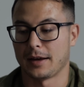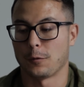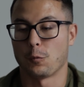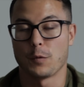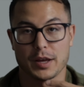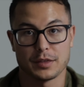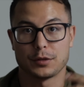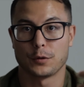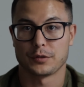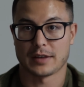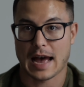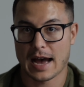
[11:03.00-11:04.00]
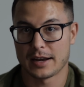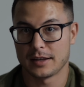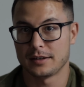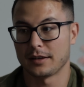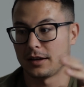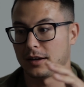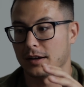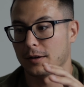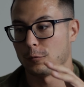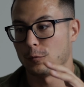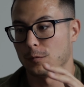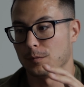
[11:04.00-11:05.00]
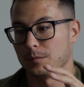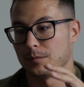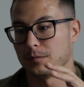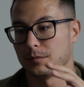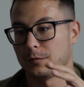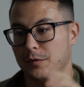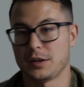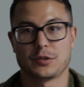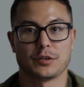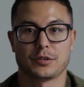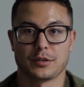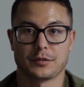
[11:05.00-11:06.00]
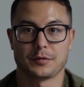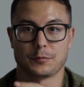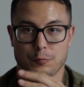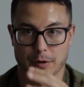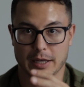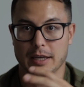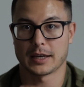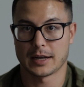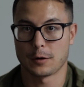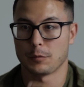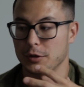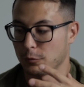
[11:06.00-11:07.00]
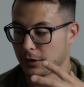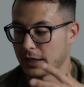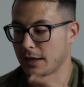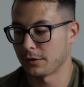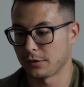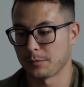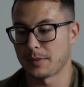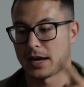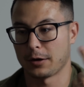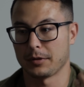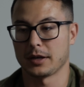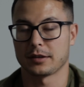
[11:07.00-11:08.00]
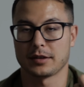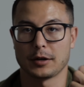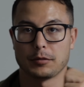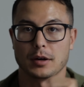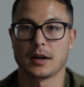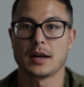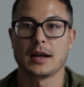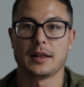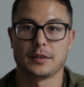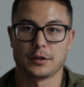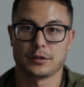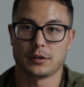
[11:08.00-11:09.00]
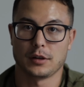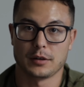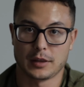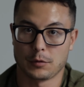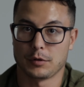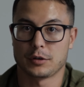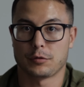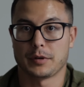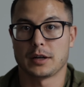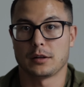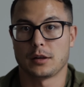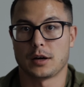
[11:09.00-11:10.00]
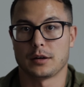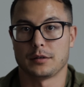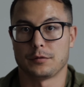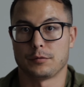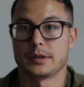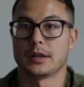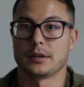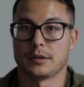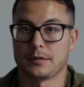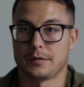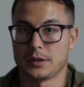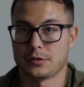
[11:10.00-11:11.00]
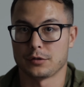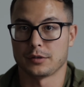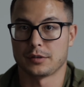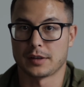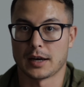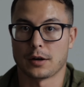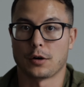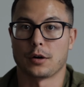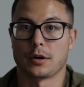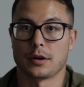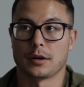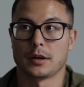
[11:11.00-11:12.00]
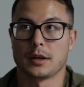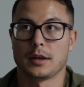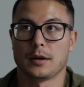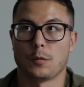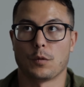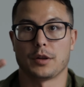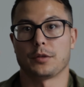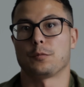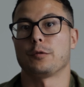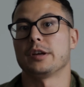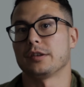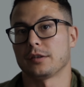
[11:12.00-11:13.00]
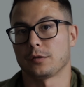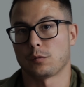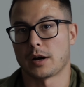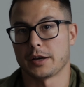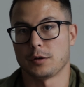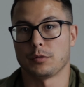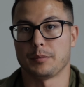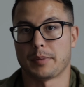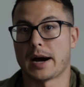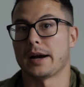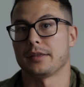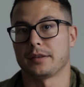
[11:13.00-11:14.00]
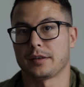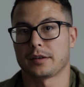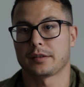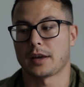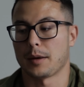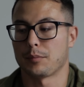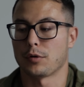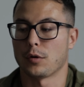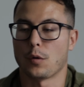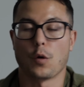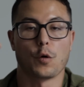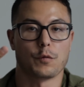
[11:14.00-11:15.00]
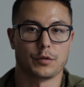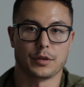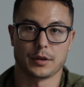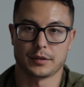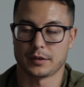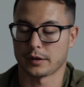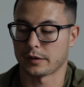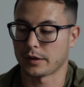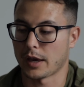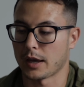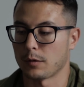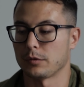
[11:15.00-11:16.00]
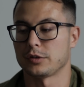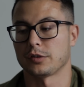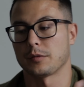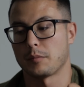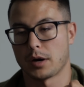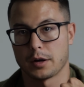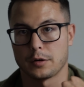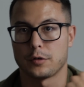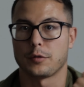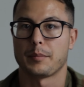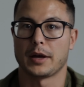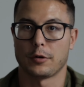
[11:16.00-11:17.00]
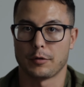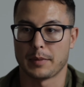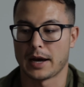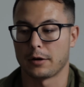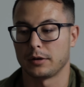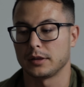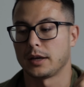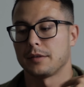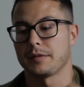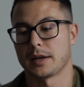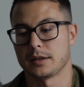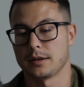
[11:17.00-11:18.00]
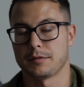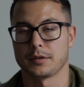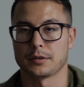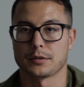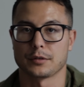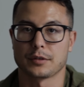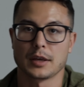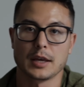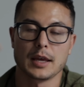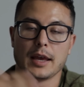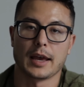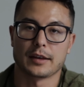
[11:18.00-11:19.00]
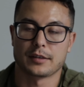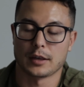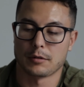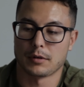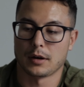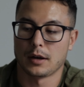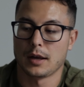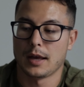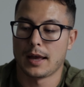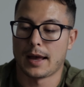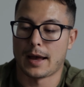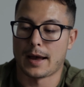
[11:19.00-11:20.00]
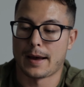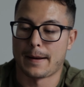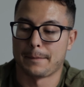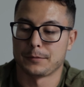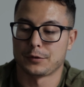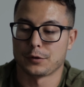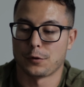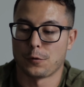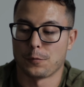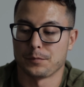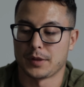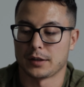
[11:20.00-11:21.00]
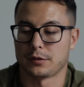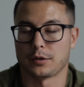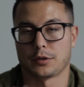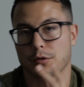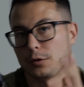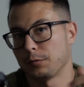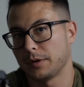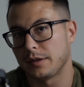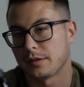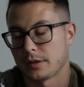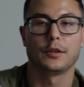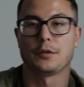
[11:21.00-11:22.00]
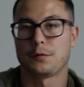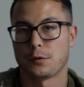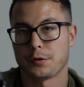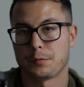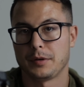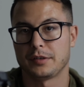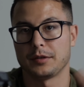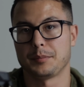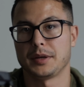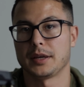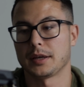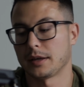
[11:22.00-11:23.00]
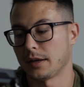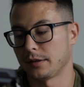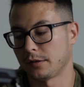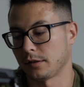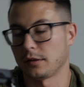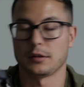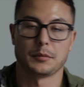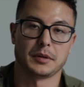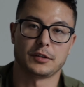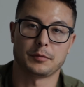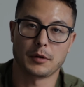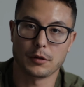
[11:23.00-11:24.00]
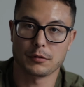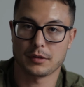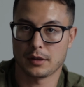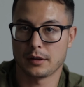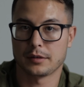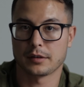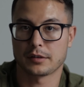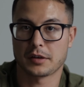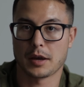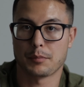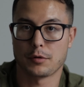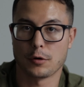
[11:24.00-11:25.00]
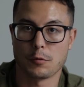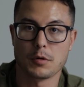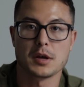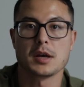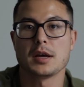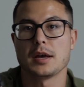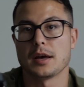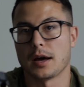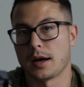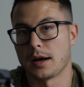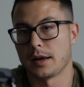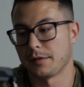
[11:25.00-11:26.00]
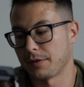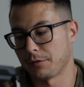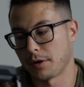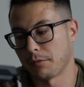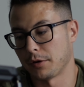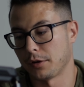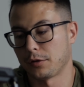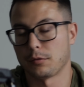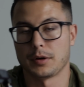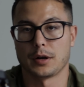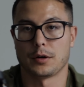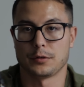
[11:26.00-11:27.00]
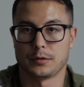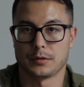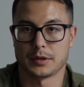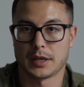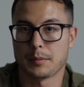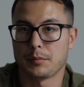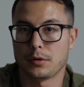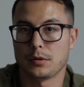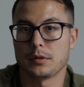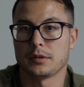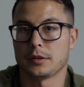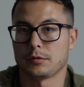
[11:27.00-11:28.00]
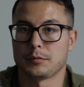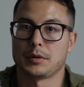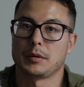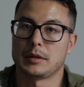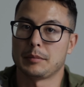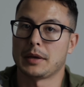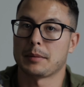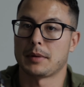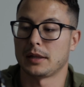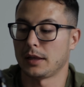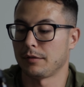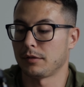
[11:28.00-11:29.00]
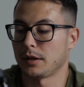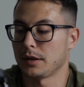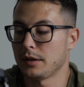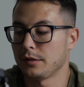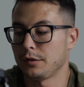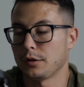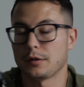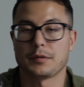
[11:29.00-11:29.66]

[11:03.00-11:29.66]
With those added features of rigging it out, when you rig it out, the battery, etc., there would create a lot of redundant features that are one of the reasons why you would buy the 6K Pro over the 6K, which is a monitor, better battery life, ND filters, etc. So that's the third reason. The fourth reason being it's a little bit smaller than the 6K Pro. If ever I were to throw it onto a gimbal, this would probably make my life a lot easier.